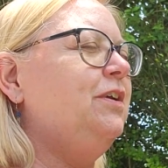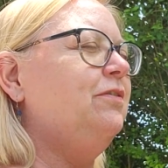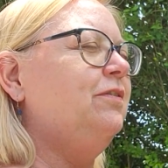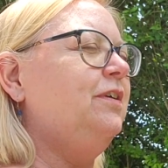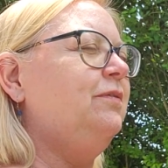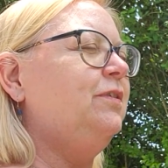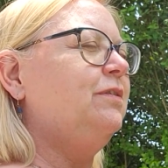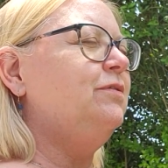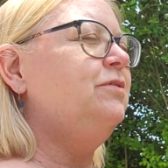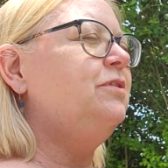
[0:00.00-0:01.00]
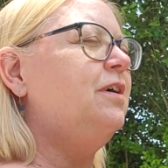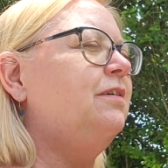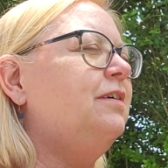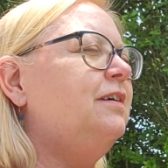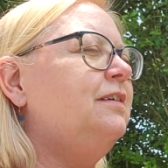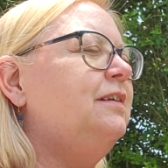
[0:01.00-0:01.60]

on with the root chakra.